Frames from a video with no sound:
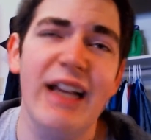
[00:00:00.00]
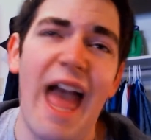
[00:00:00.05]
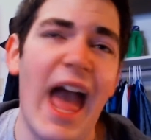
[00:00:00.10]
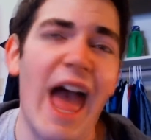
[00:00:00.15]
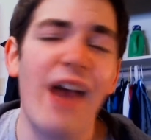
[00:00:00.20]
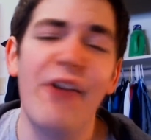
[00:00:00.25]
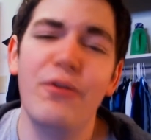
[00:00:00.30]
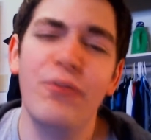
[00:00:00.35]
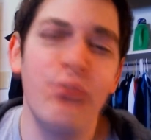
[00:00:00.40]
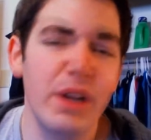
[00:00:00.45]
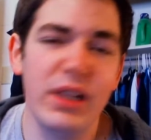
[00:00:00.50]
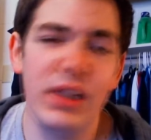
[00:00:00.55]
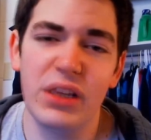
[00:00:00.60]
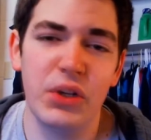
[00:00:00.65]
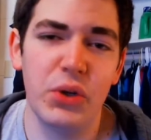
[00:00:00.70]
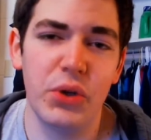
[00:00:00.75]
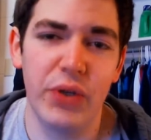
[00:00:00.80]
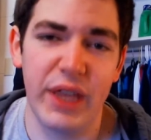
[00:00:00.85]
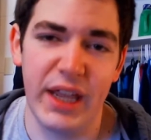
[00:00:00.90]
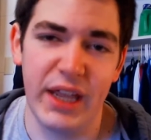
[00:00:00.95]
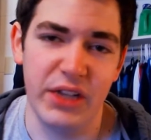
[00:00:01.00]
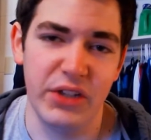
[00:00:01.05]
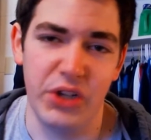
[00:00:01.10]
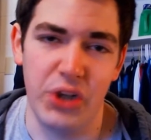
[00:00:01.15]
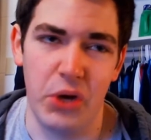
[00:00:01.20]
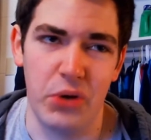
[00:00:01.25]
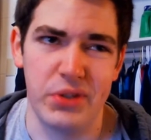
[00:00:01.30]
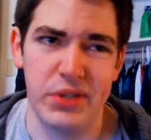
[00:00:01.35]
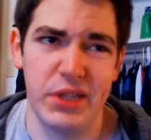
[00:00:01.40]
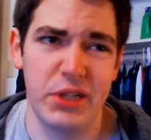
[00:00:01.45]
Every little kid
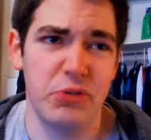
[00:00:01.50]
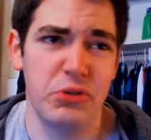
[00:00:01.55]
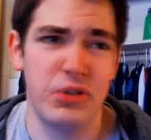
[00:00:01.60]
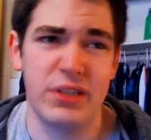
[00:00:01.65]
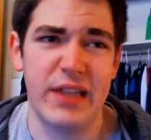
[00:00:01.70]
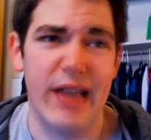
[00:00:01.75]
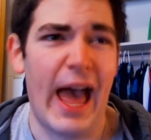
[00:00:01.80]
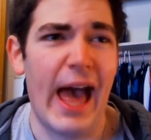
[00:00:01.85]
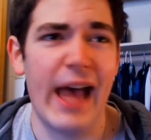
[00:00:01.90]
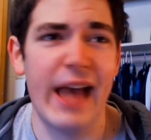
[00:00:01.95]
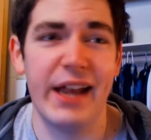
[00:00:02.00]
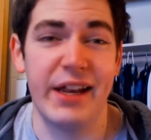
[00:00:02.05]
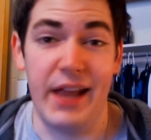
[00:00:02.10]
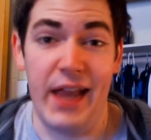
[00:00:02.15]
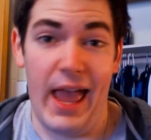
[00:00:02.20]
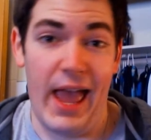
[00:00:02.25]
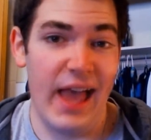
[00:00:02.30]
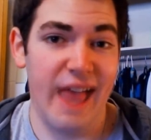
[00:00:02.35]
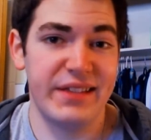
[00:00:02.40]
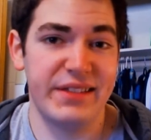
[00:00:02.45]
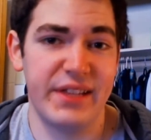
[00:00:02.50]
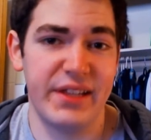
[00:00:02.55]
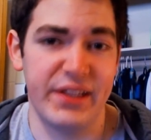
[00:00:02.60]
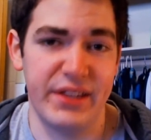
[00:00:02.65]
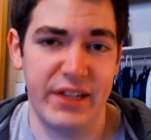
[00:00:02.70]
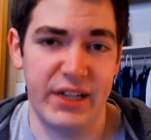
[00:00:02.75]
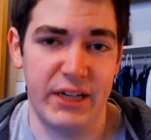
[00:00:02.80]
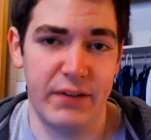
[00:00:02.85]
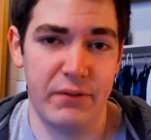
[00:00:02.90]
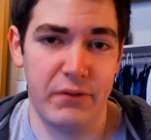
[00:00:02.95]
knows that you just add an S to
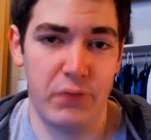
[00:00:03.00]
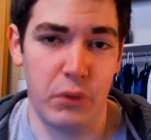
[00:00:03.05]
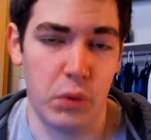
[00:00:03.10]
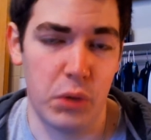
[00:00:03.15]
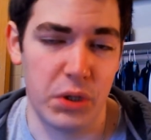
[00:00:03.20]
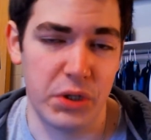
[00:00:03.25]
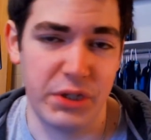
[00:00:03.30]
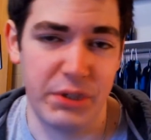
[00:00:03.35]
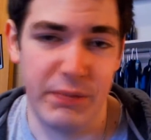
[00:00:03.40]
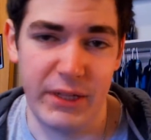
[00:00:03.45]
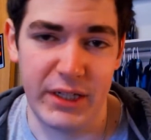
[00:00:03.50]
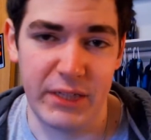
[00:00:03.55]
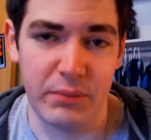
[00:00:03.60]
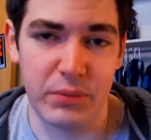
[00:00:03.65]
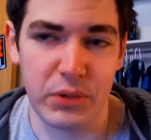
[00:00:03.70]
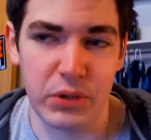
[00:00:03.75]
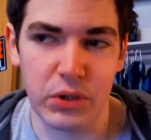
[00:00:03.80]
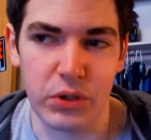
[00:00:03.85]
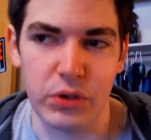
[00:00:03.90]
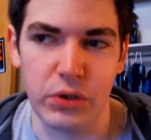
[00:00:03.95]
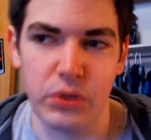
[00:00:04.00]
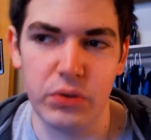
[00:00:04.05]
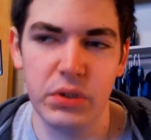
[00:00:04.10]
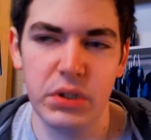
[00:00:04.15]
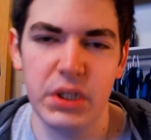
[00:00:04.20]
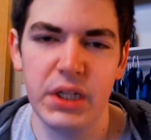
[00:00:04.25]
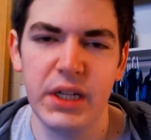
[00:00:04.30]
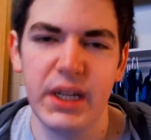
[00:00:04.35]
the end of the word to make it plural,